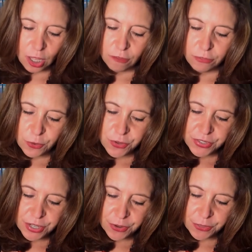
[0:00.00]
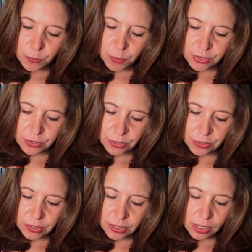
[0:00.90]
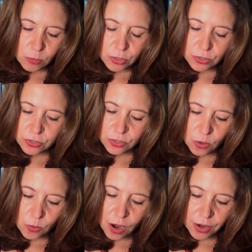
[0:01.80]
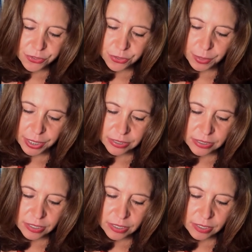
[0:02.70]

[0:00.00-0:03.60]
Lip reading: Flora stared at the window. It was so hard to wait.